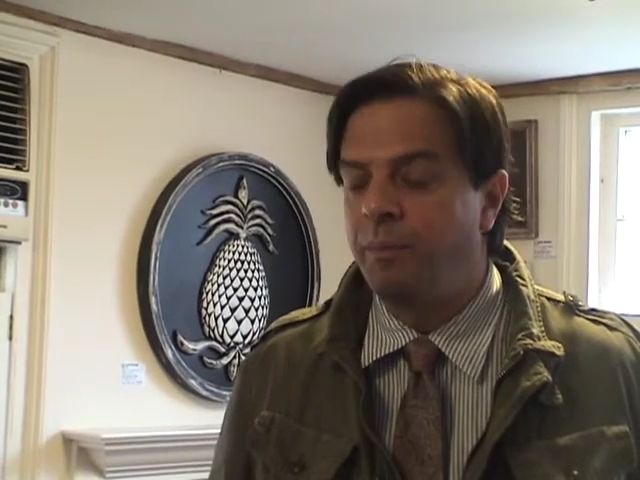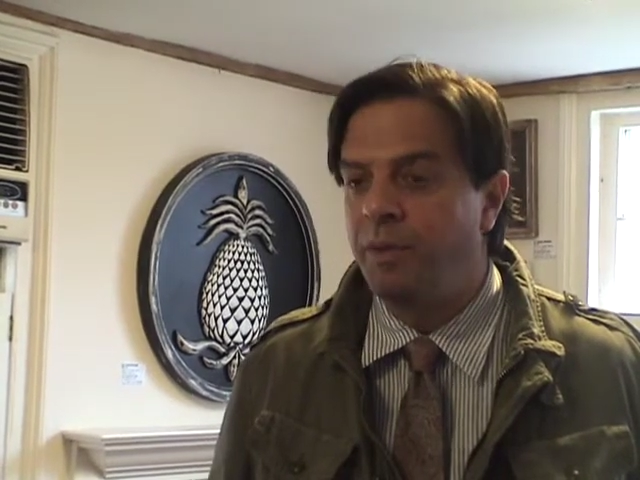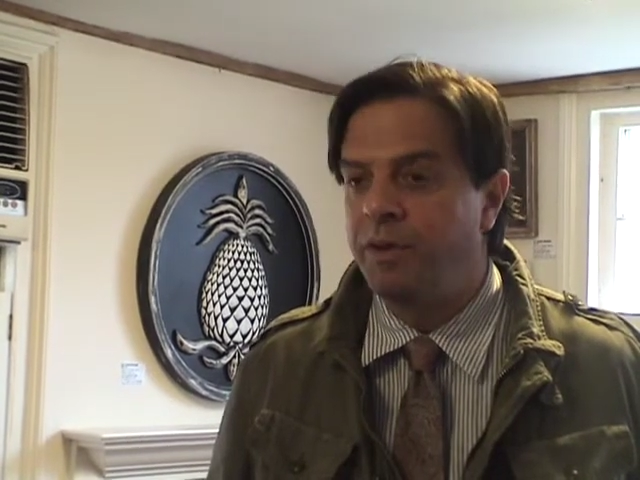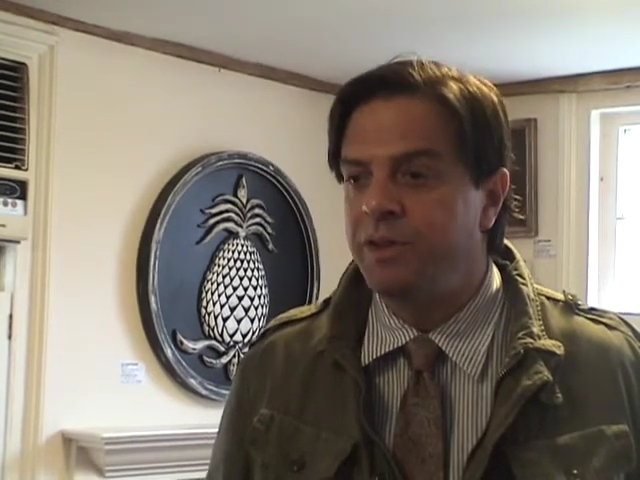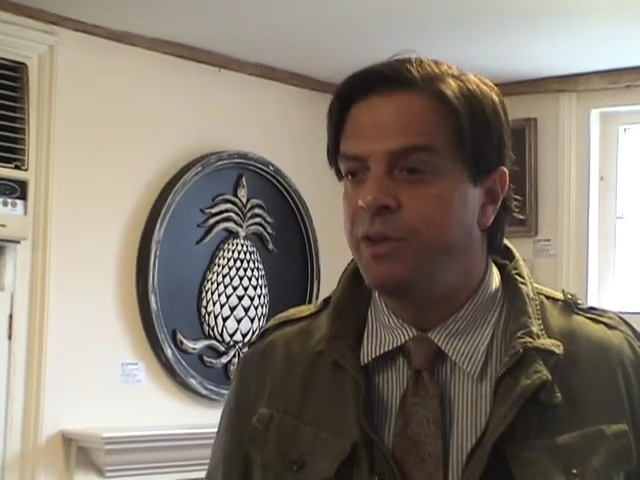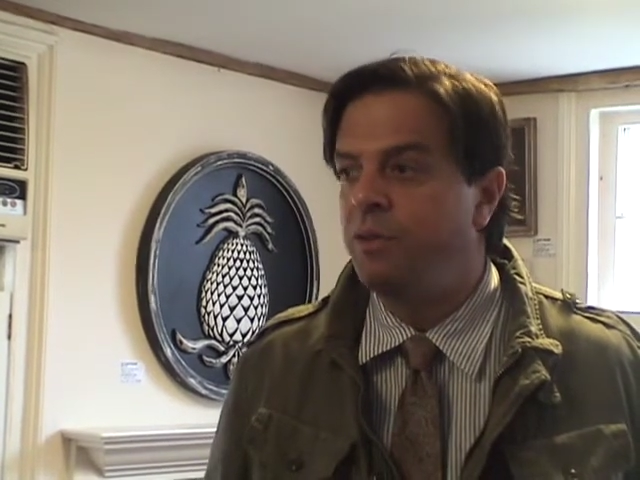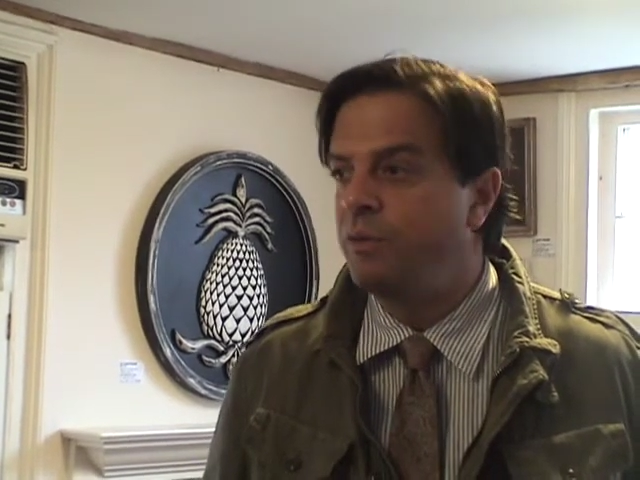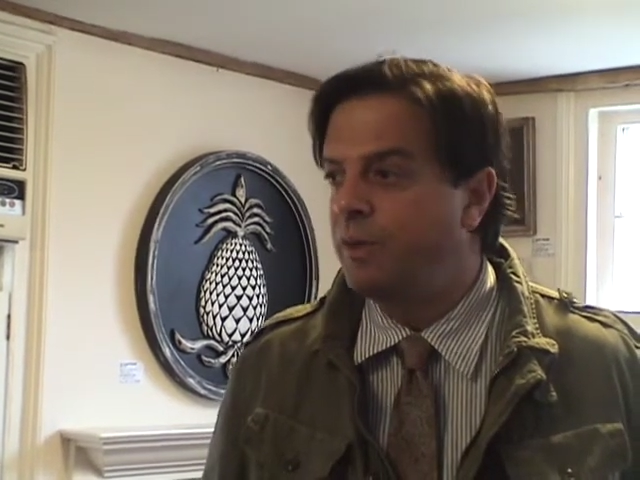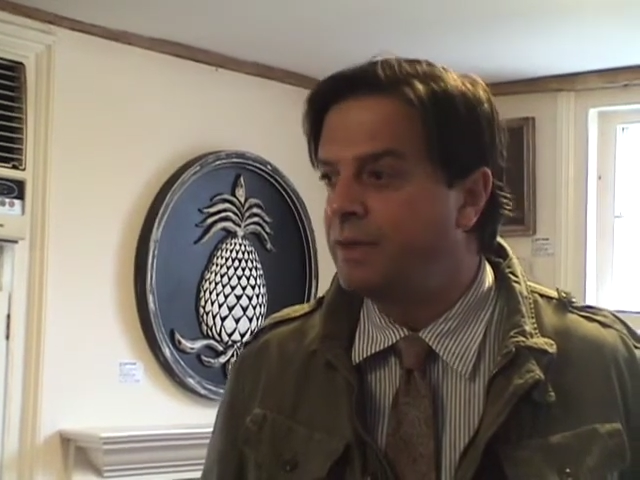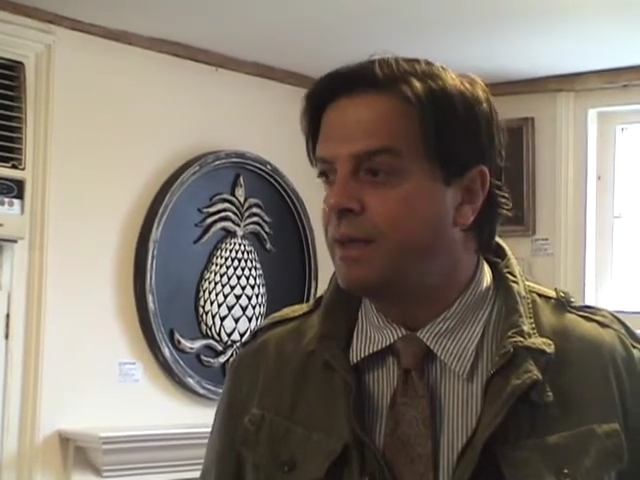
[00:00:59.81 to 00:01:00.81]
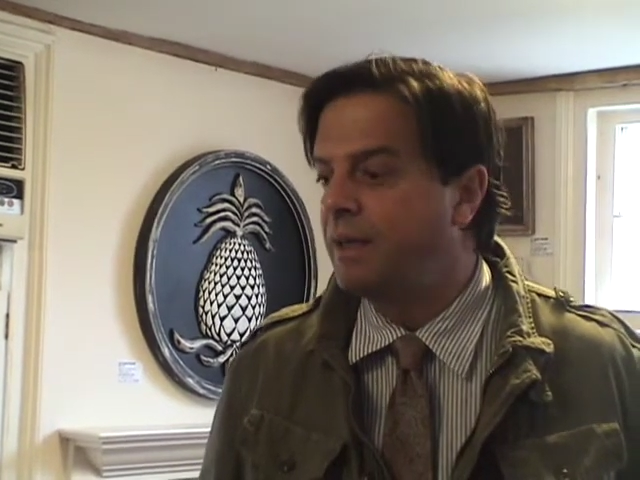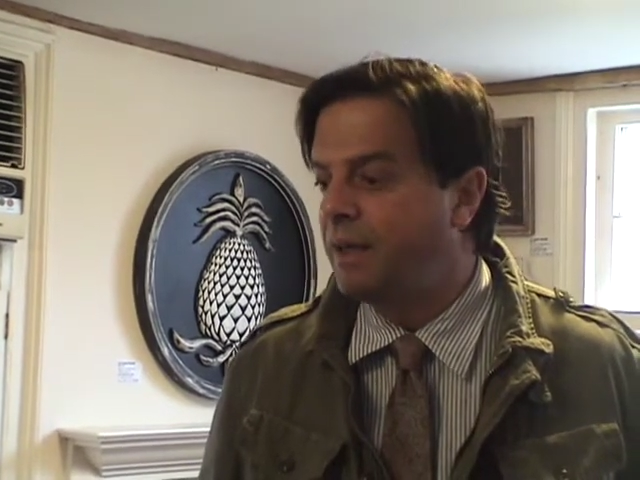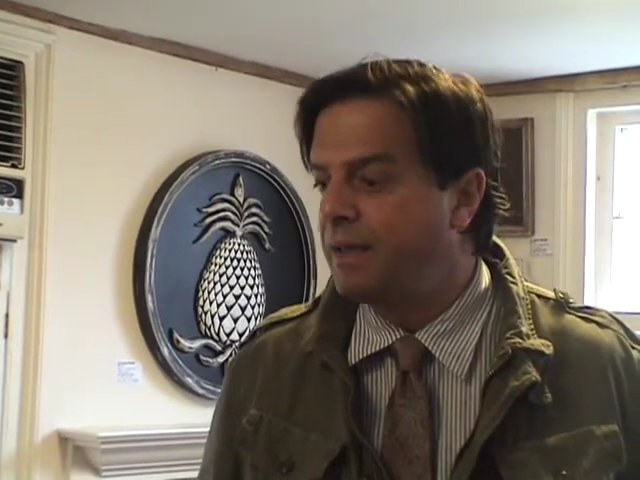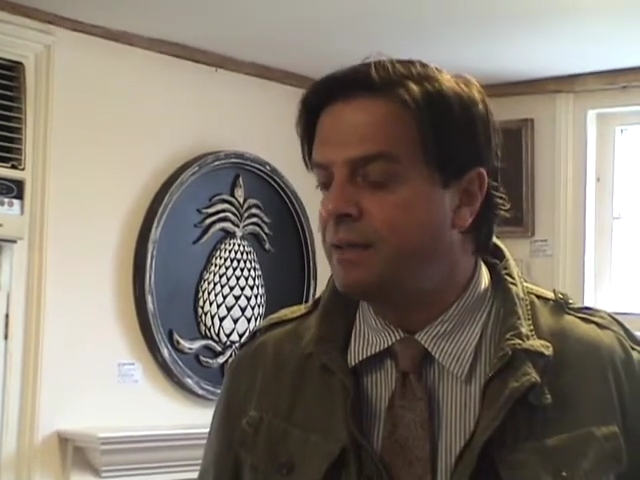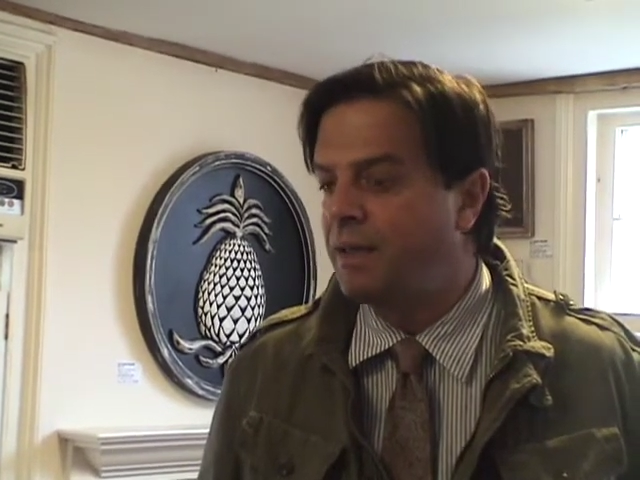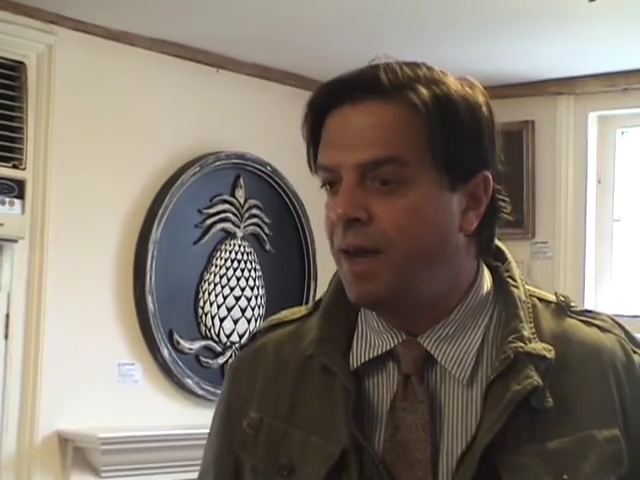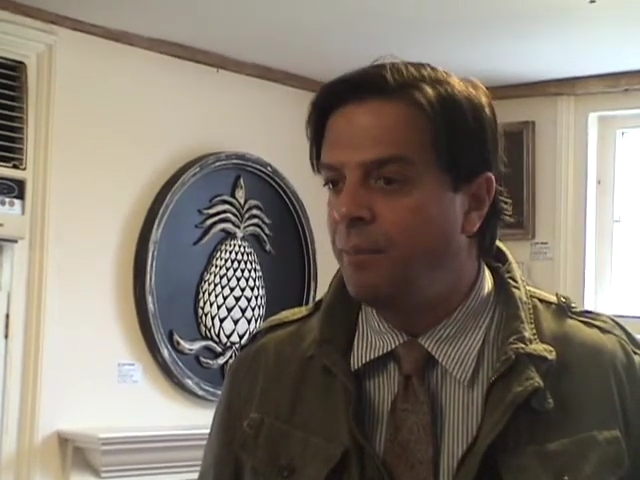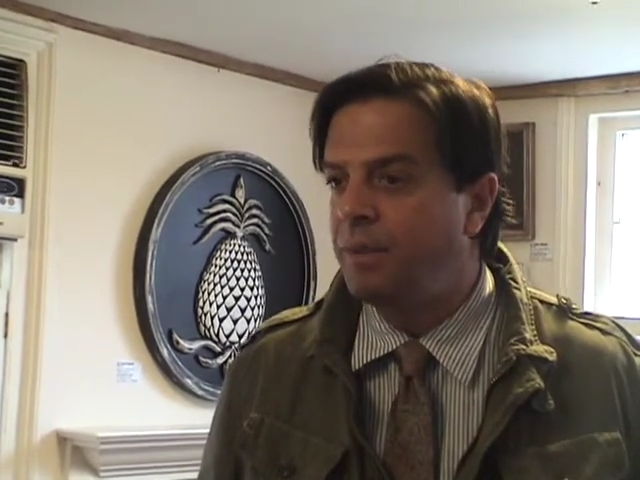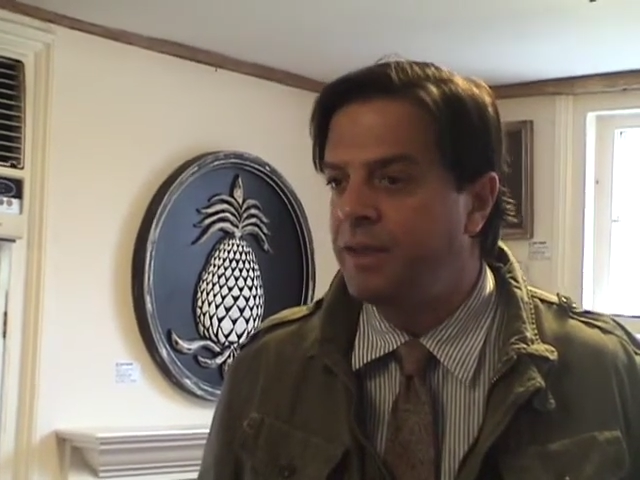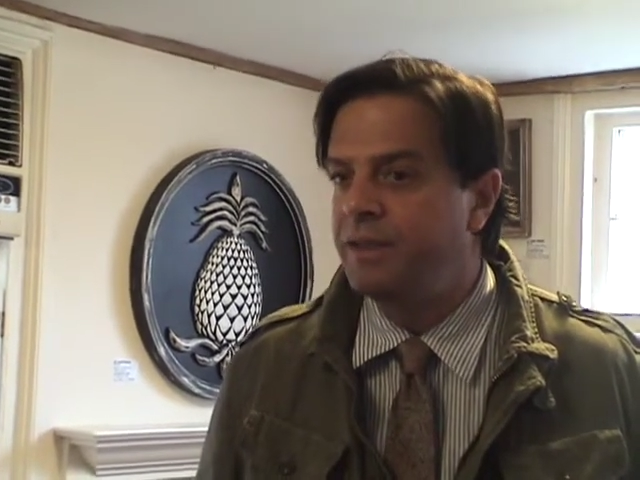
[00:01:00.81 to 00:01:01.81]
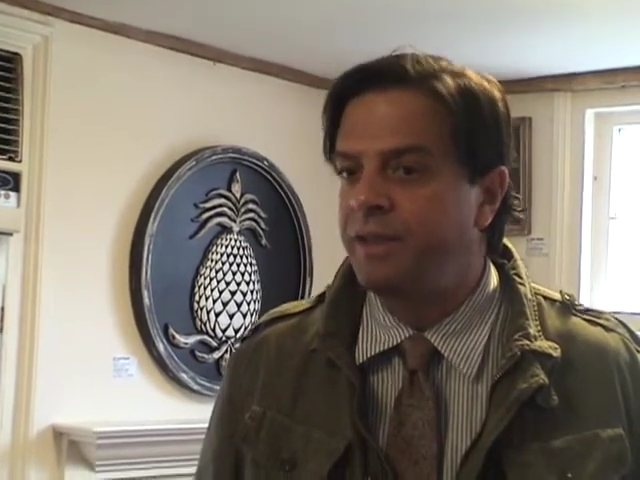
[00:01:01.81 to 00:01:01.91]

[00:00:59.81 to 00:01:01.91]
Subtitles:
person who is accomplished